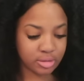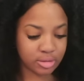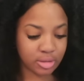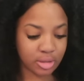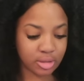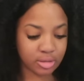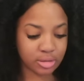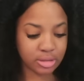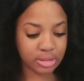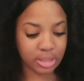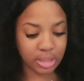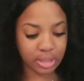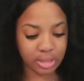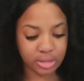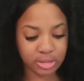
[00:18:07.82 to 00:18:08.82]

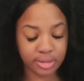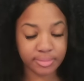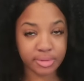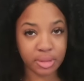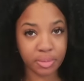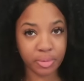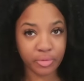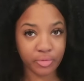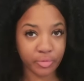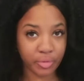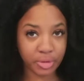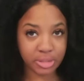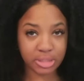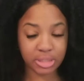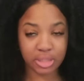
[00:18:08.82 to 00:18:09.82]
Thursday, September
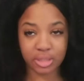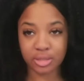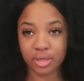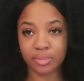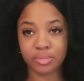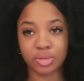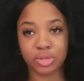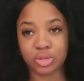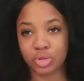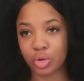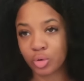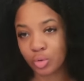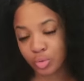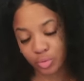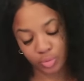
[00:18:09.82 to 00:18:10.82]
14th. I'm
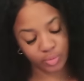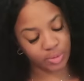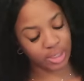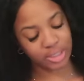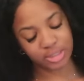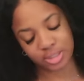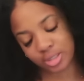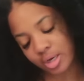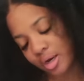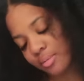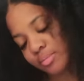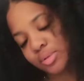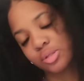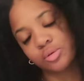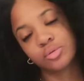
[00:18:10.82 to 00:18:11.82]
so
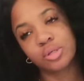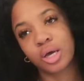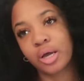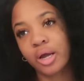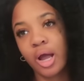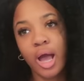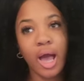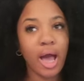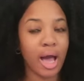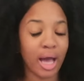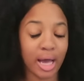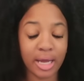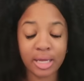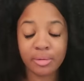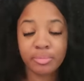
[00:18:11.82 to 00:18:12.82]
tired.
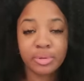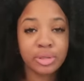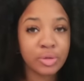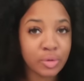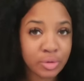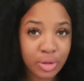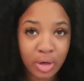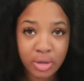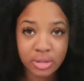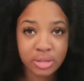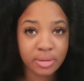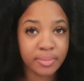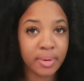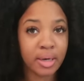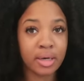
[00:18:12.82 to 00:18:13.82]
I ain't put no thought
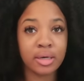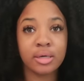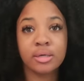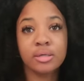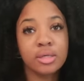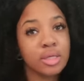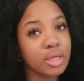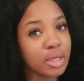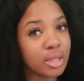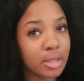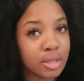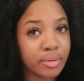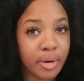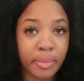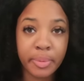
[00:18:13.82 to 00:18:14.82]
into my
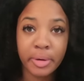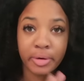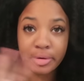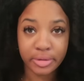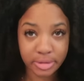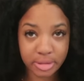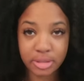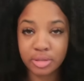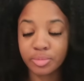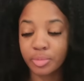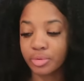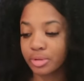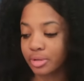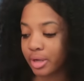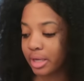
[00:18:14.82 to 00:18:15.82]
appearance this
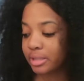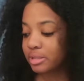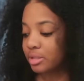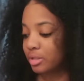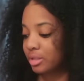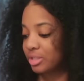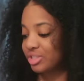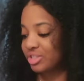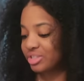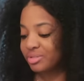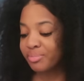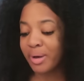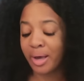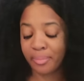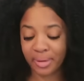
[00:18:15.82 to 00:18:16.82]
morning, okay? So let's
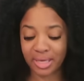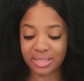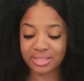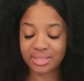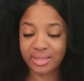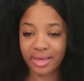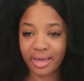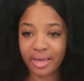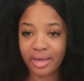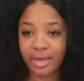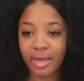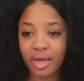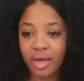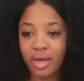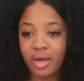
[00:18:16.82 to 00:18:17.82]
just bypass
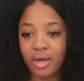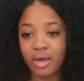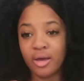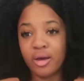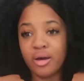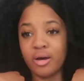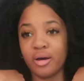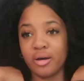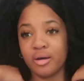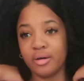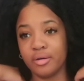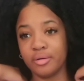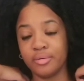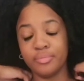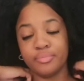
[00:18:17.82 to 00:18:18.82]
that.
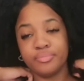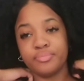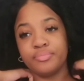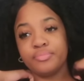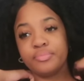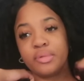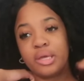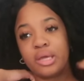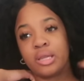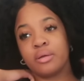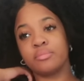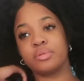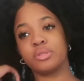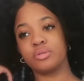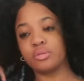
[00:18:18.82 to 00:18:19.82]
And
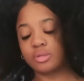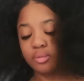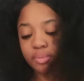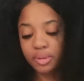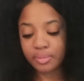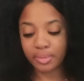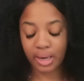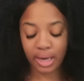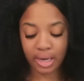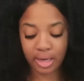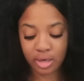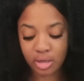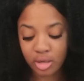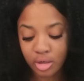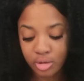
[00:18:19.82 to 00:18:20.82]
I'm so sleepy, but I
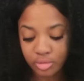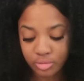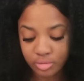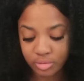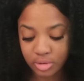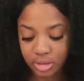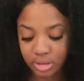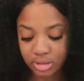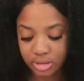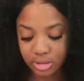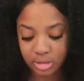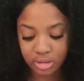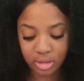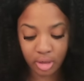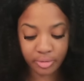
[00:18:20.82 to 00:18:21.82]
gotta go
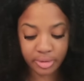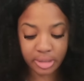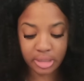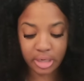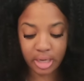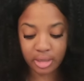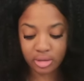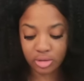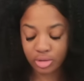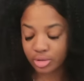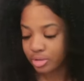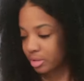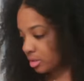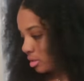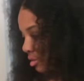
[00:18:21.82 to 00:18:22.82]
because it's already
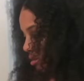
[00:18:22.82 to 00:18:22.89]
9:30.